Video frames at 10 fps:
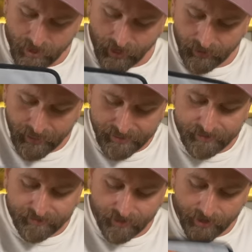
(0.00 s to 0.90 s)
I like
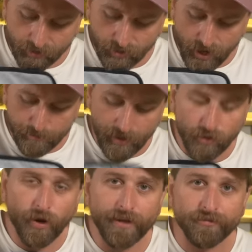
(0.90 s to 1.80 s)
this liner a lot, by
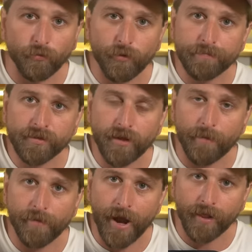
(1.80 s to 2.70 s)
the way. It's a
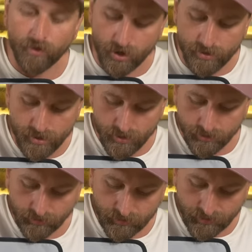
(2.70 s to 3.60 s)
ripstop nylon.
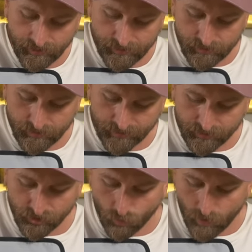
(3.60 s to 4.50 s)
You can see it has these like
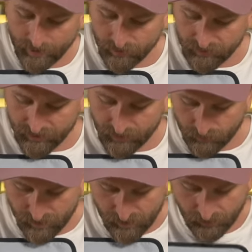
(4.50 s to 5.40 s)
squares in it
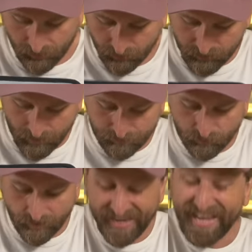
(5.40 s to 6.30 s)
when you get close up
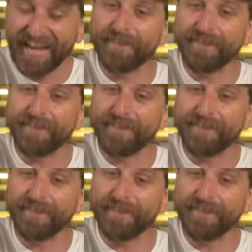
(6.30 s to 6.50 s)
to it.